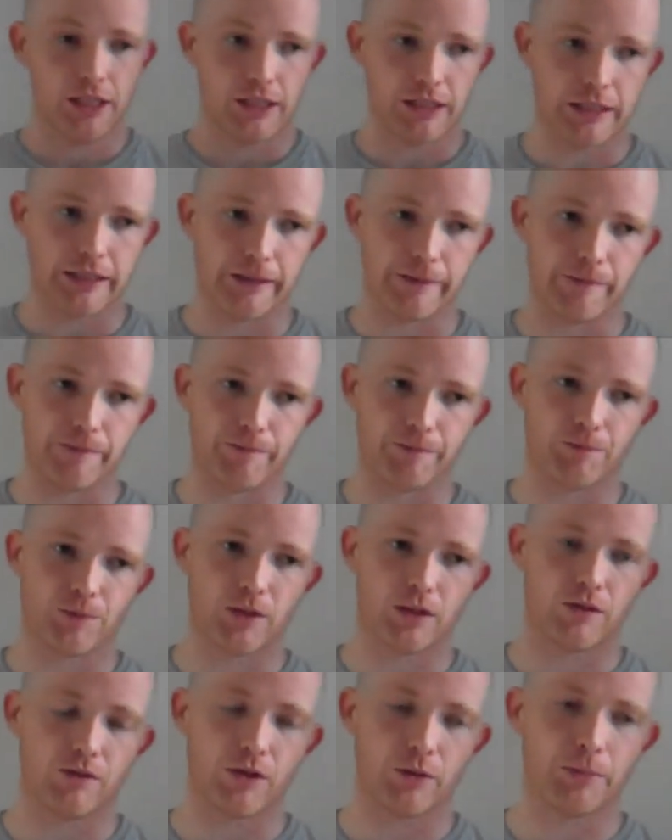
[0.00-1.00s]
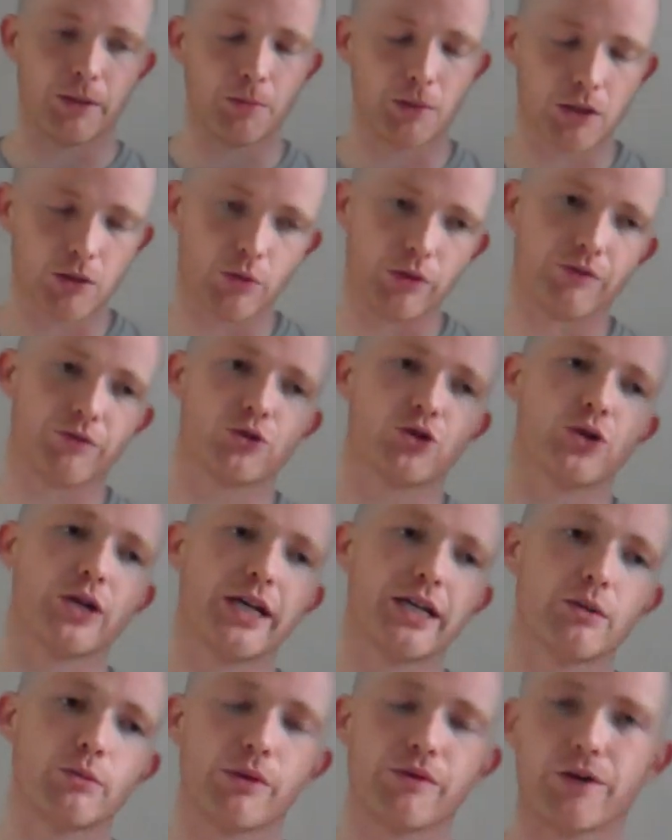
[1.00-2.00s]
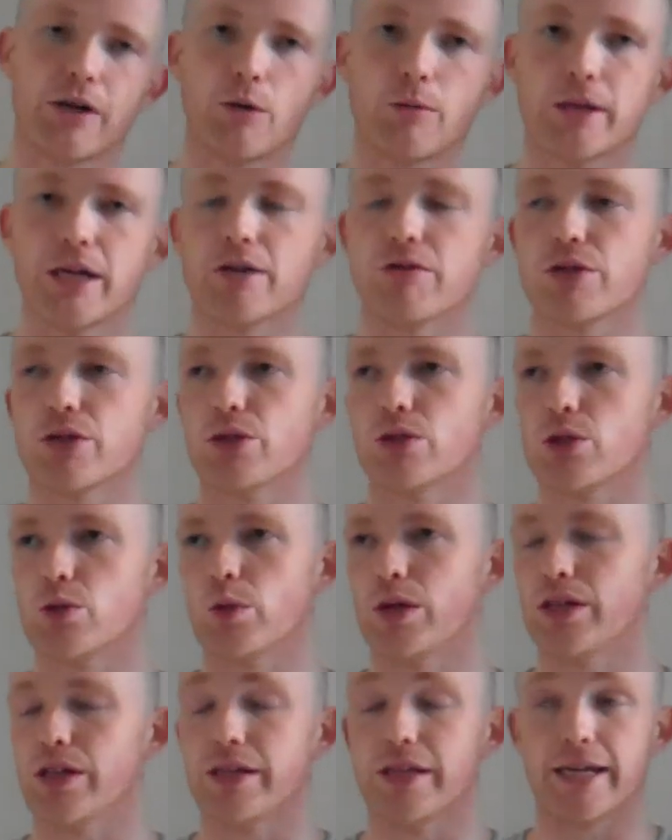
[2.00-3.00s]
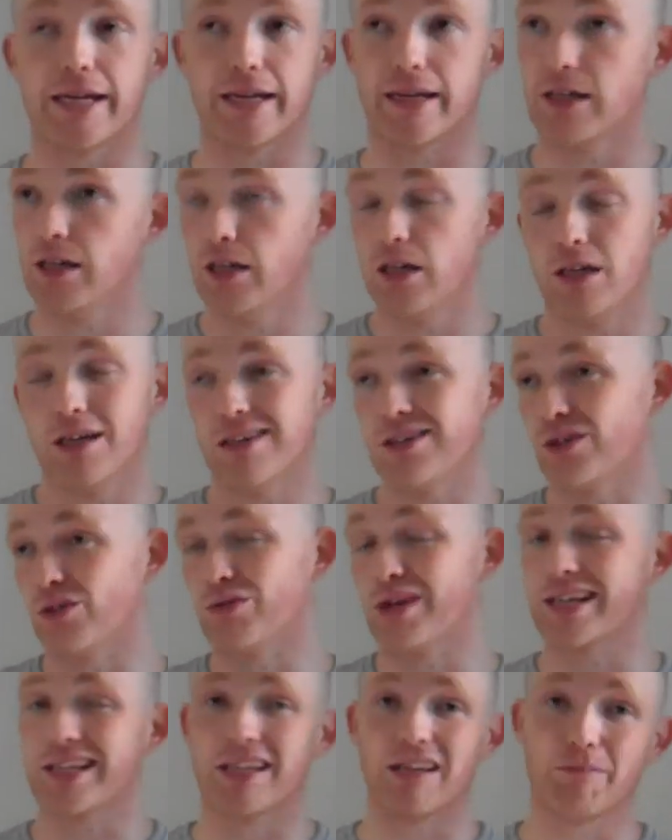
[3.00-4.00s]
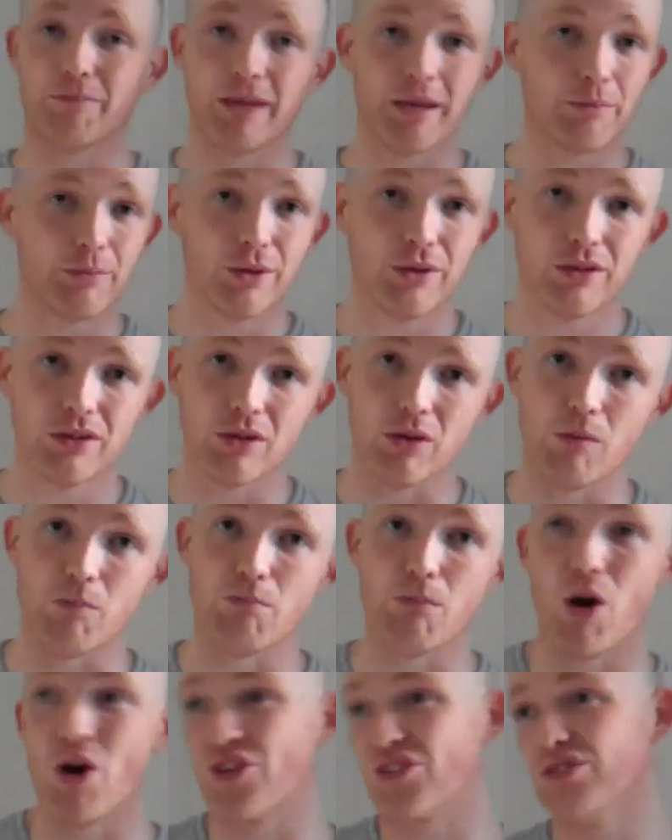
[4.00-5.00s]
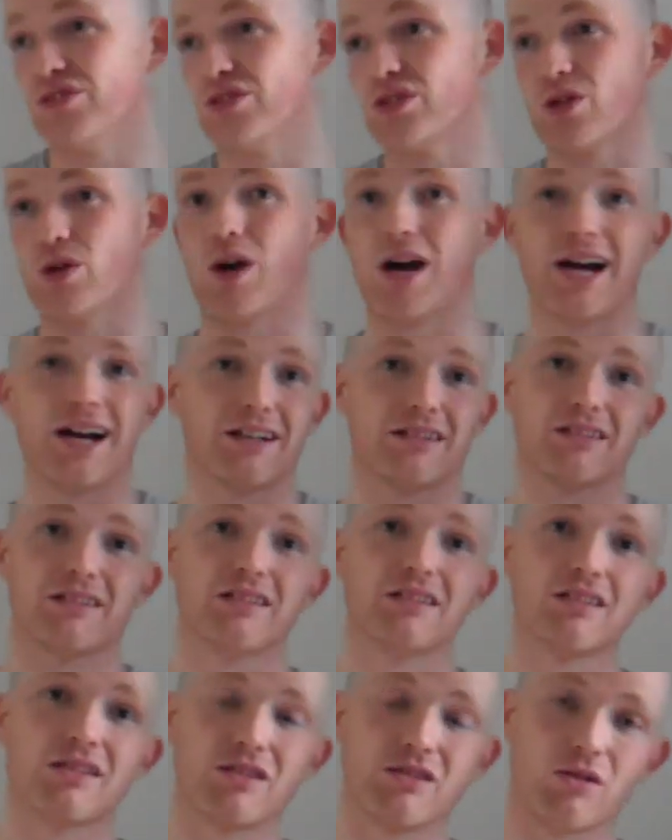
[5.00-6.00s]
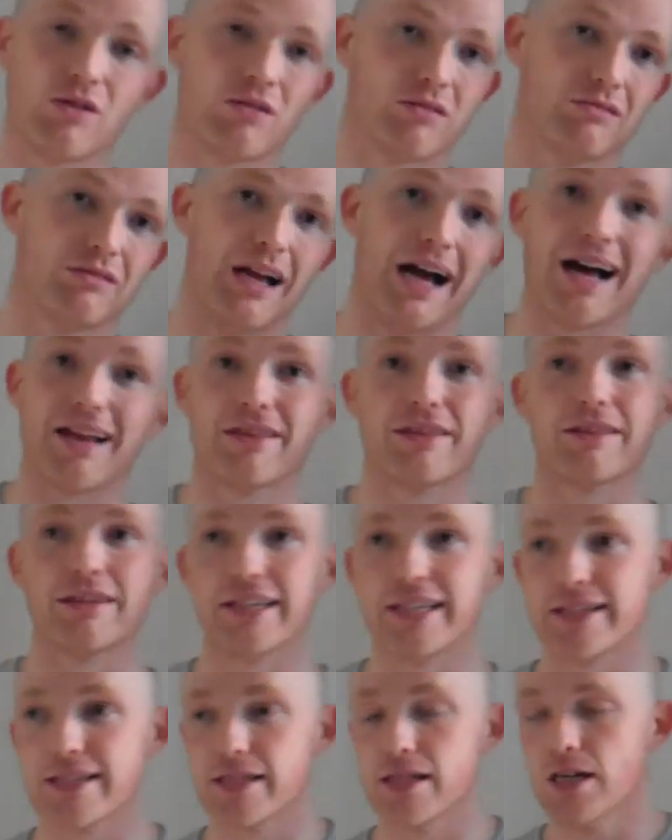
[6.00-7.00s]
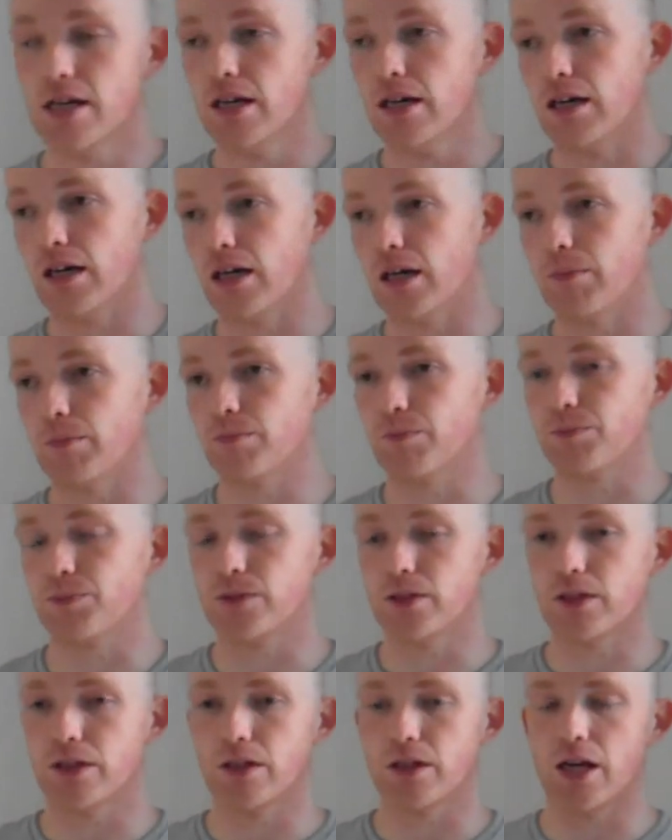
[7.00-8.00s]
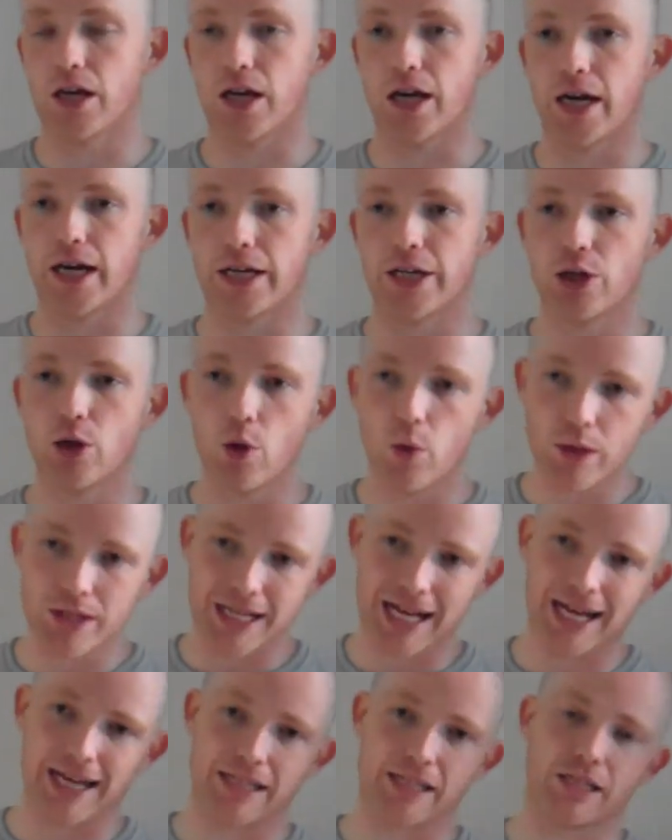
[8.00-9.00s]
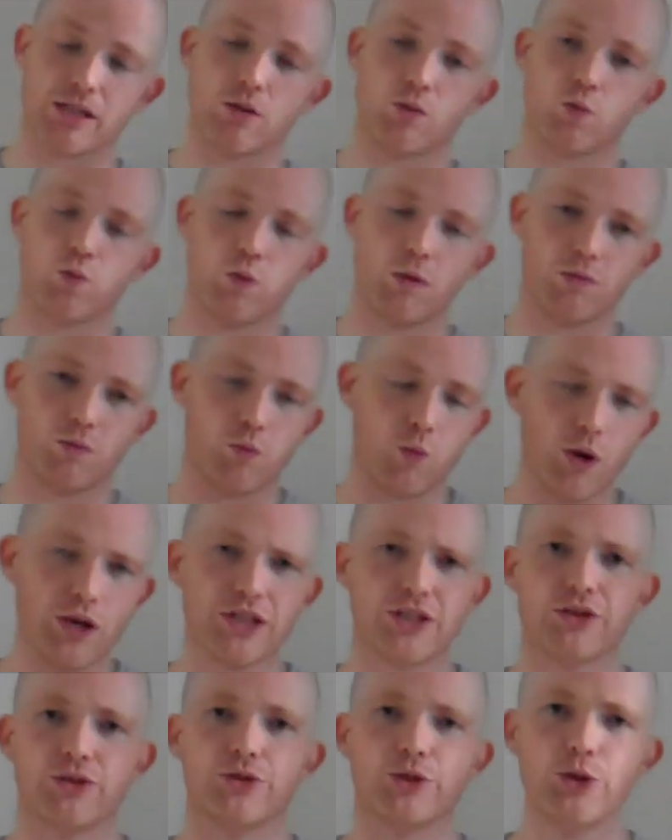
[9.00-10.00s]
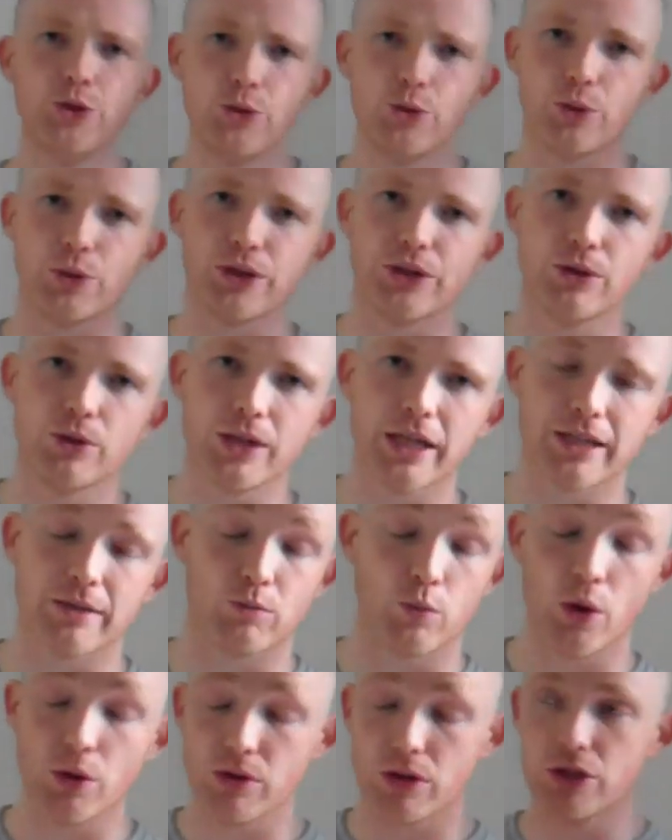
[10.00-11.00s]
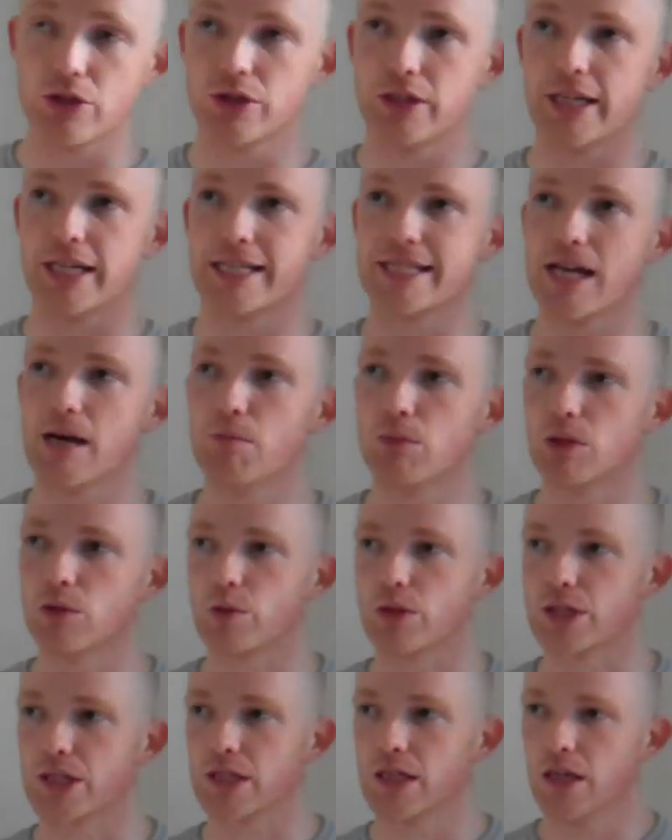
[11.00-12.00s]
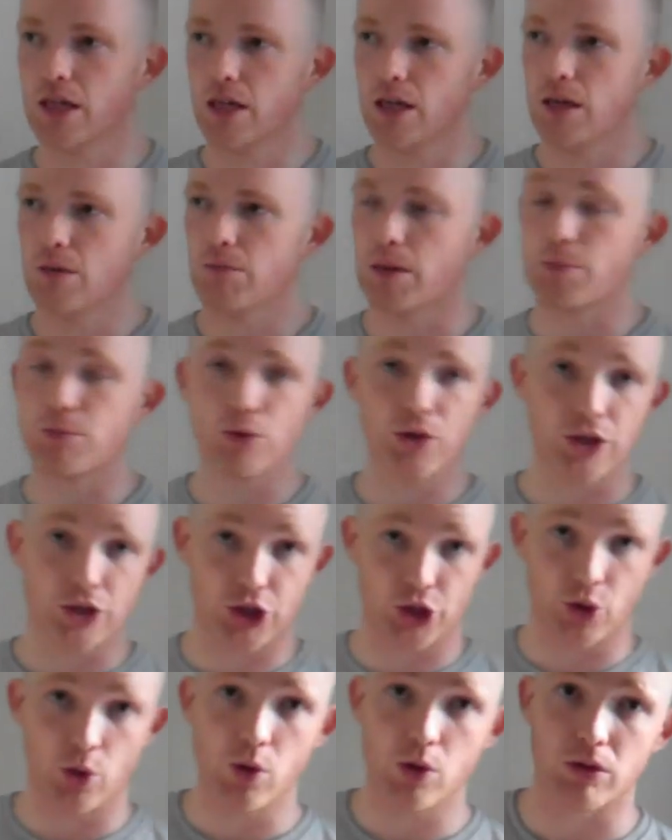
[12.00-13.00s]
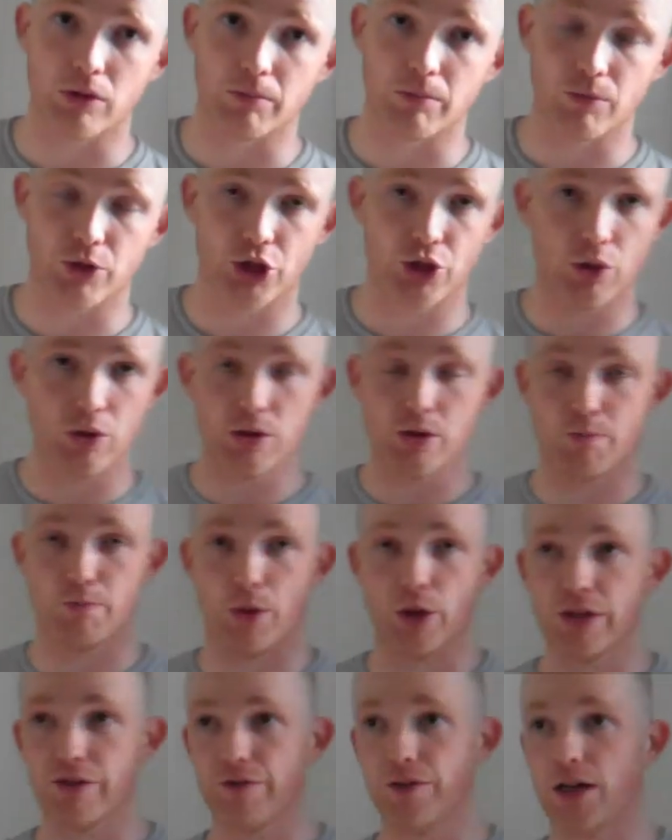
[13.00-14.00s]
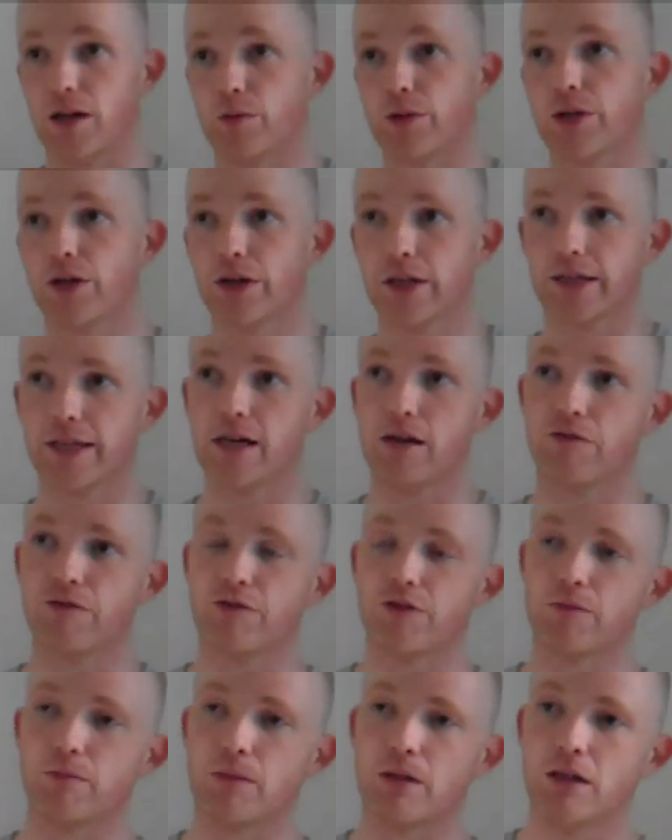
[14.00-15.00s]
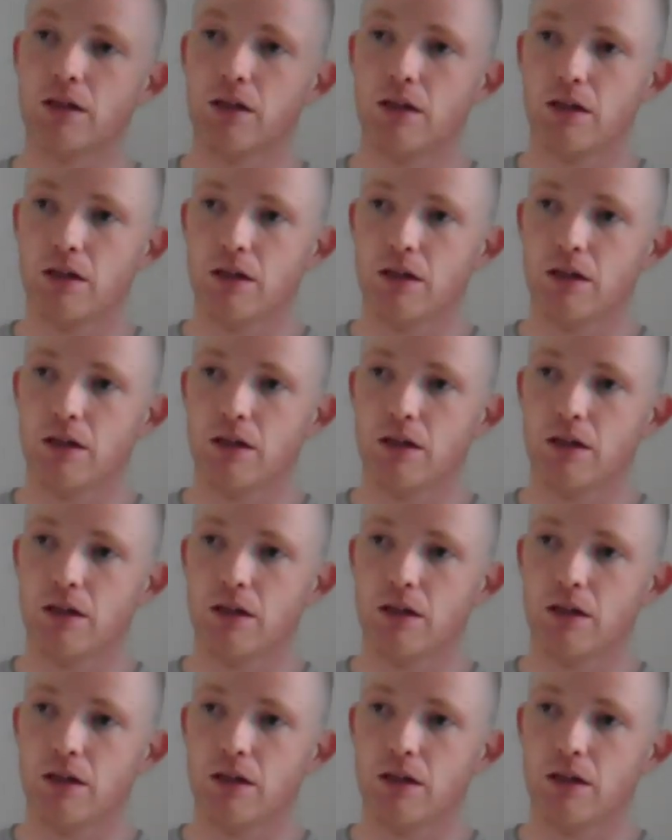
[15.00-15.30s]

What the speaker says: the people that we've trained and we've helped get results, whether they're regular people or models or actors or athletes, and they always ask, what did you do? Like one good example was my brother Sean. Sean's body fat, we got it down from,